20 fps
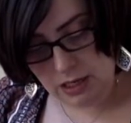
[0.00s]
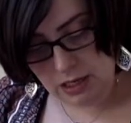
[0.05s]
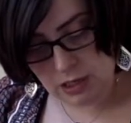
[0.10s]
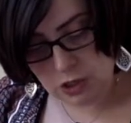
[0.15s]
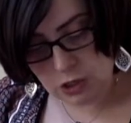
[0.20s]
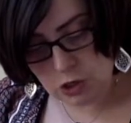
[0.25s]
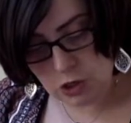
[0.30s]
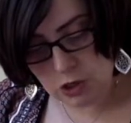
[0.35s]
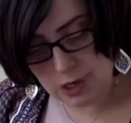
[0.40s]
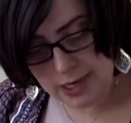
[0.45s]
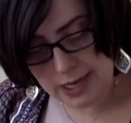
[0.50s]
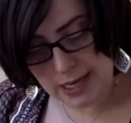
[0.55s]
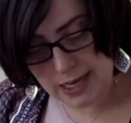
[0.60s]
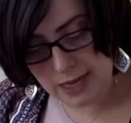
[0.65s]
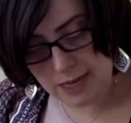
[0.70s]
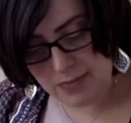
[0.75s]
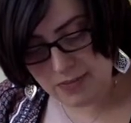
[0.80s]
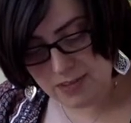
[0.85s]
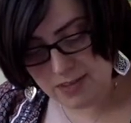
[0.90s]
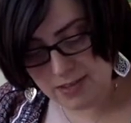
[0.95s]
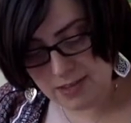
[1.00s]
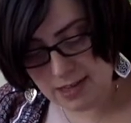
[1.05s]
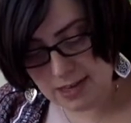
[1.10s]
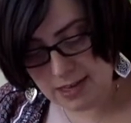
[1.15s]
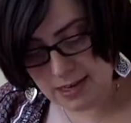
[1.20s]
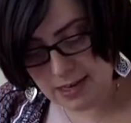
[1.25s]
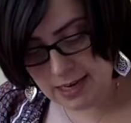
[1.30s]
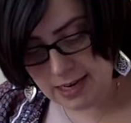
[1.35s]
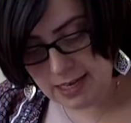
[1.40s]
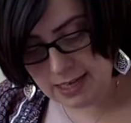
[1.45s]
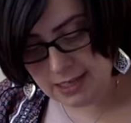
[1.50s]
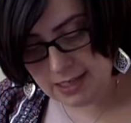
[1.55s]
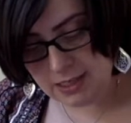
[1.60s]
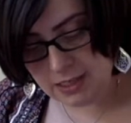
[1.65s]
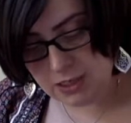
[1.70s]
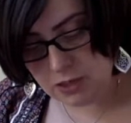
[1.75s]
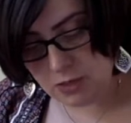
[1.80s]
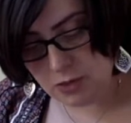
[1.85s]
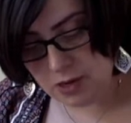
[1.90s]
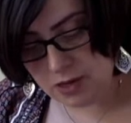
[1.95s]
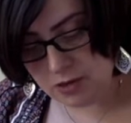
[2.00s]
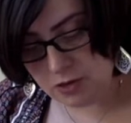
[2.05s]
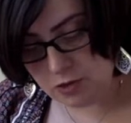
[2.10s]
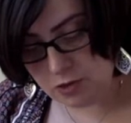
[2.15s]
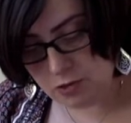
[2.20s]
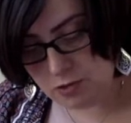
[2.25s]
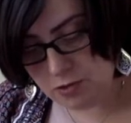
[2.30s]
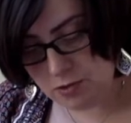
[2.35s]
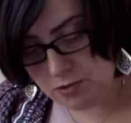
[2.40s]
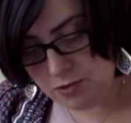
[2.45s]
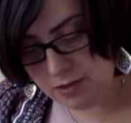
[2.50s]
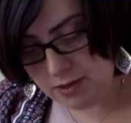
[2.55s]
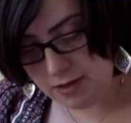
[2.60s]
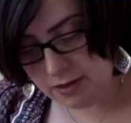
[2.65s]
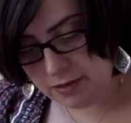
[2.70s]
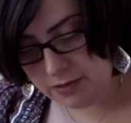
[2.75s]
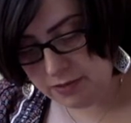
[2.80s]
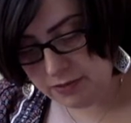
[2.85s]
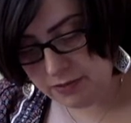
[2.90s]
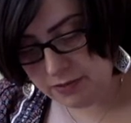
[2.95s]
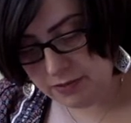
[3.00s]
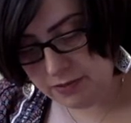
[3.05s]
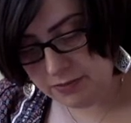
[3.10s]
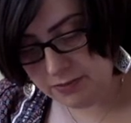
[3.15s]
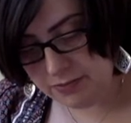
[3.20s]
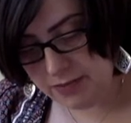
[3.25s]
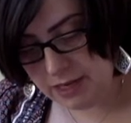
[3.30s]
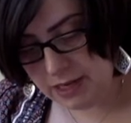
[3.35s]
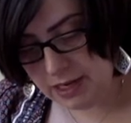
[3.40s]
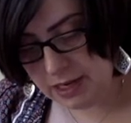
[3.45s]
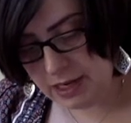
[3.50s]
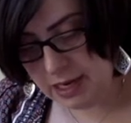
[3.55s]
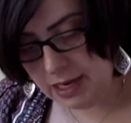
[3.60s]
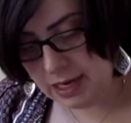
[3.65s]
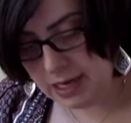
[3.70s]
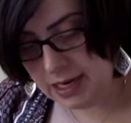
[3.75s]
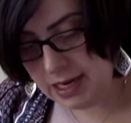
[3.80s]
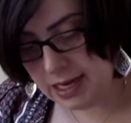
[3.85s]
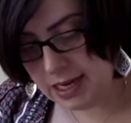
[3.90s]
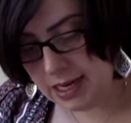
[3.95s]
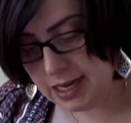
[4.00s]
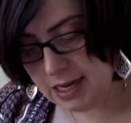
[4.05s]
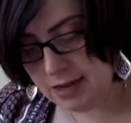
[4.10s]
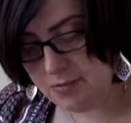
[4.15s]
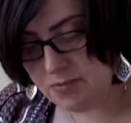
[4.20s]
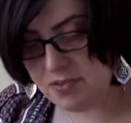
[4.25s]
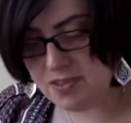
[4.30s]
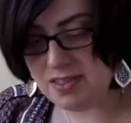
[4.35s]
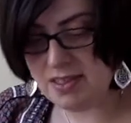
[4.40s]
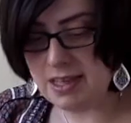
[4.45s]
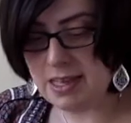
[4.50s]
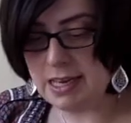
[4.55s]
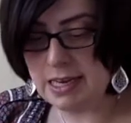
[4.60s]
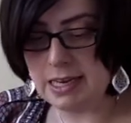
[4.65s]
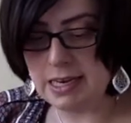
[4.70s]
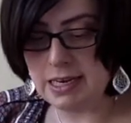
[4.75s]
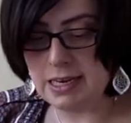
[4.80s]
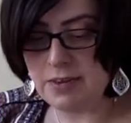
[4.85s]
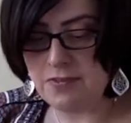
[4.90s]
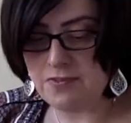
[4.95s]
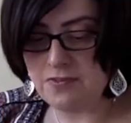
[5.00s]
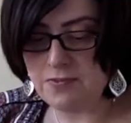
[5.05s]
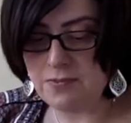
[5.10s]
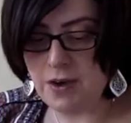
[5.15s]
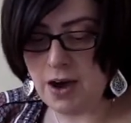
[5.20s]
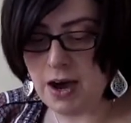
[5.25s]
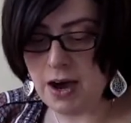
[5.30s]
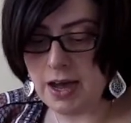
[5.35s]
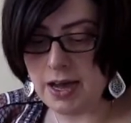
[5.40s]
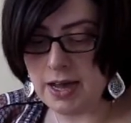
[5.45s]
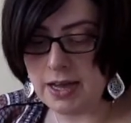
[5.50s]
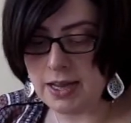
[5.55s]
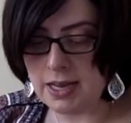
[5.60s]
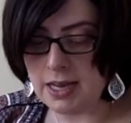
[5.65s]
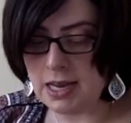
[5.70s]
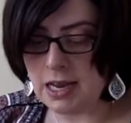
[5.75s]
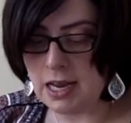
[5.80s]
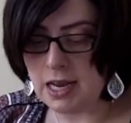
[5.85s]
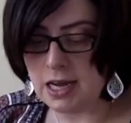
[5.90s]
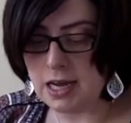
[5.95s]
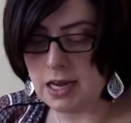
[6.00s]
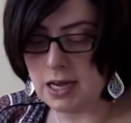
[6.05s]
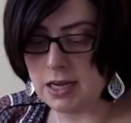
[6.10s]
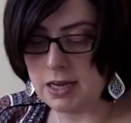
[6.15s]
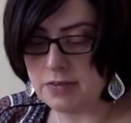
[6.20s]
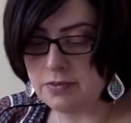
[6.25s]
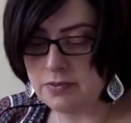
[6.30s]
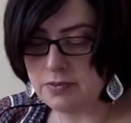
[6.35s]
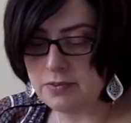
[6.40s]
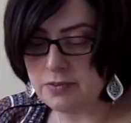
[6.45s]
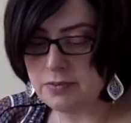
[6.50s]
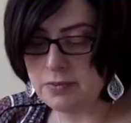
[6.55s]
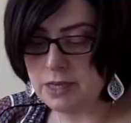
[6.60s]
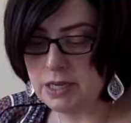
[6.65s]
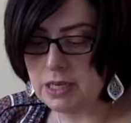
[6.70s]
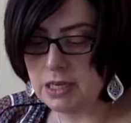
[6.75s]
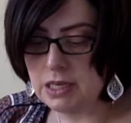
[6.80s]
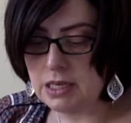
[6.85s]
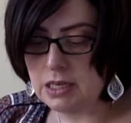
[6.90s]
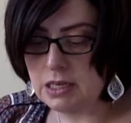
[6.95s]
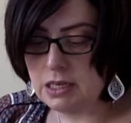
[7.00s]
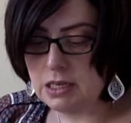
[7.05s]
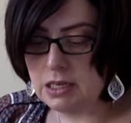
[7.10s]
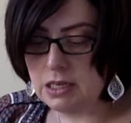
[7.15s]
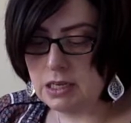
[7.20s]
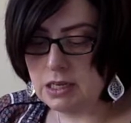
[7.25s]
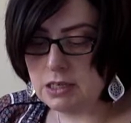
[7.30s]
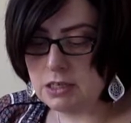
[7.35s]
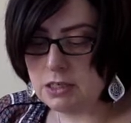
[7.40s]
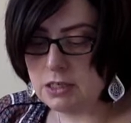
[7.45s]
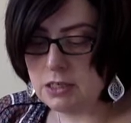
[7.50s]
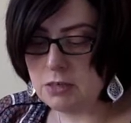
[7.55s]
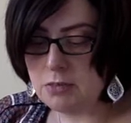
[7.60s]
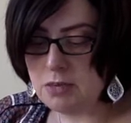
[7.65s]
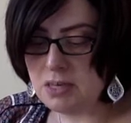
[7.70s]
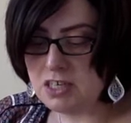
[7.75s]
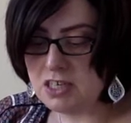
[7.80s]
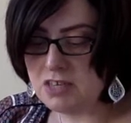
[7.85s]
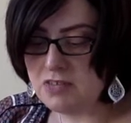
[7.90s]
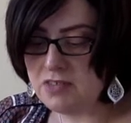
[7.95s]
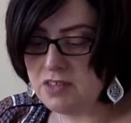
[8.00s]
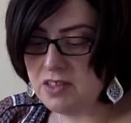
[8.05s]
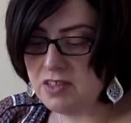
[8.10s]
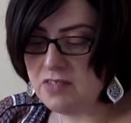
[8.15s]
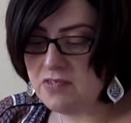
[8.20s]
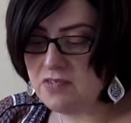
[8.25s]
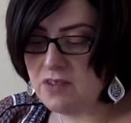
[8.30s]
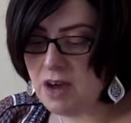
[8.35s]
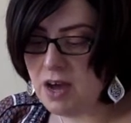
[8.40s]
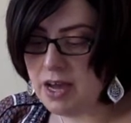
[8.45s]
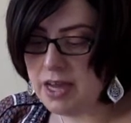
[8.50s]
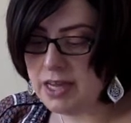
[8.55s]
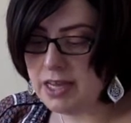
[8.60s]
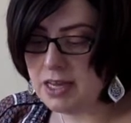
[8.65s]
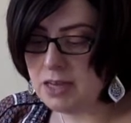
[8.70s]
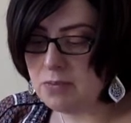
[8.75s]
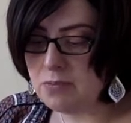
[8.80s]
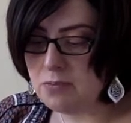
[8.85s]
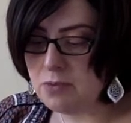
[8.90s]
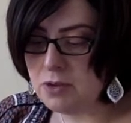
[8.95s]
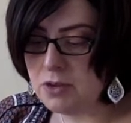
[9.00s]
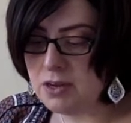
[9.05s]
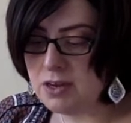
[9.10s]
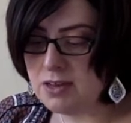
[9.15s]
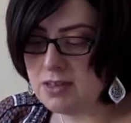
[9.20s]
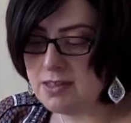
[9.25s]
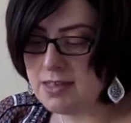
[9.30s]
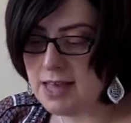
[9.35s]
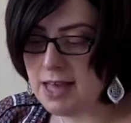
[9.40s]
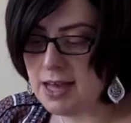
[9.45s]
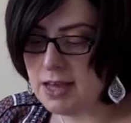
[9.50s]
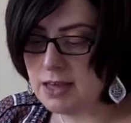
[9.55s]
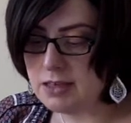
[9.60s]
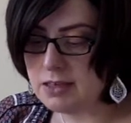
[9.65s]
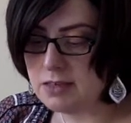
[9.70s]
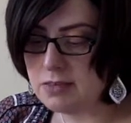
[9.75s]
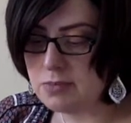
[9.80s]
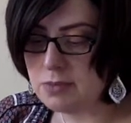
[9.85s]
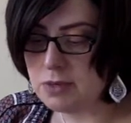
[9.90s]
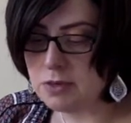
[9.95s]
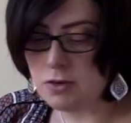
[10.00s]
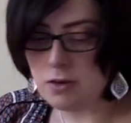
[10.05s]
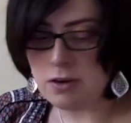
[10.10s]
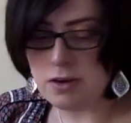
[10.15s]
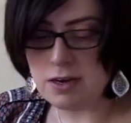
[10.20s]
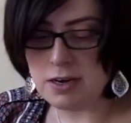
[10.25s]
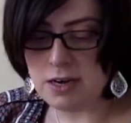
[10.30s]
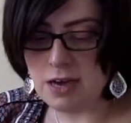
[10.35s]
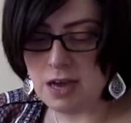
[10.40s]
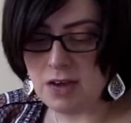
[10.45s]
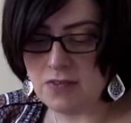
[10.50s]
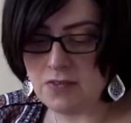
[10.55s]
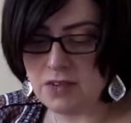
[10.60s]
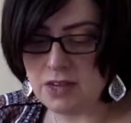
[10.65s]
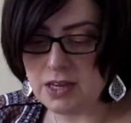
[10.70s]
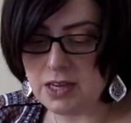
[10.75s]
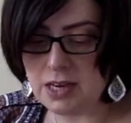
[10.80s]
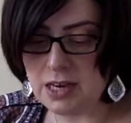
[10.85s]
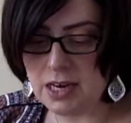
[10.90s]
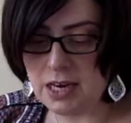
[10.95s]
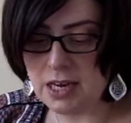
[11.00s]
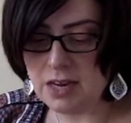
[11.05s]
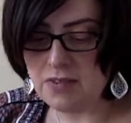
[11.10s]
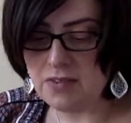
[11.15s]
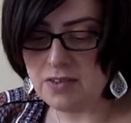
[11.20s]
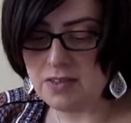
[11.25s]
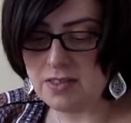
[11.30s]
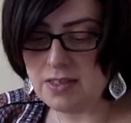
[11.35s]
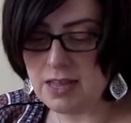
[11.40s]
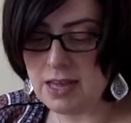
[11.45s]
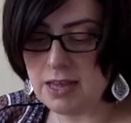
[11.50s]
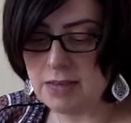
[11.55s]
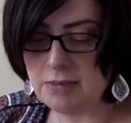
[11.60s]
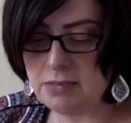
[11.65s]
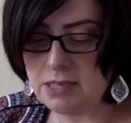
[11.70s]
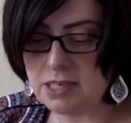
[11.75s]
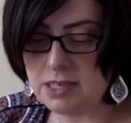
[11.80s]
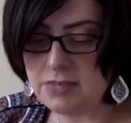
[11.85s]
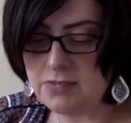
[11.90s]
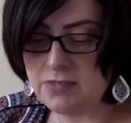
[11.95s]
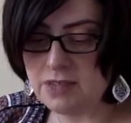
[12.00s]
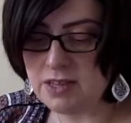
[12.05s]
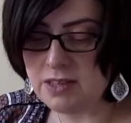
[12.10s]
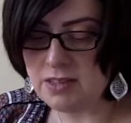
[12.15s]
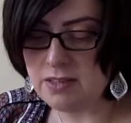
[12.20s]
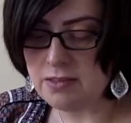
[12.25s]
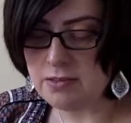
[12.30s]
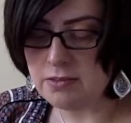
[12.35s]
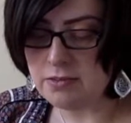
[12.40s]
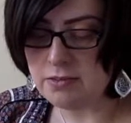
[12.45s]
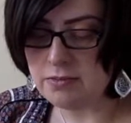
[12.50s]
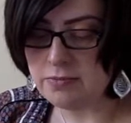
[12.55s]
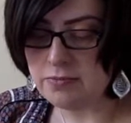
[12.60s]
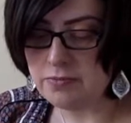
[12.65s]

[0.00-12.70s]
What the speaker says: Joy keeps us connected to our true self, and it keeps the inner fire alive. Too much of this fire can burn us out, but not enough can leave us empty vessel.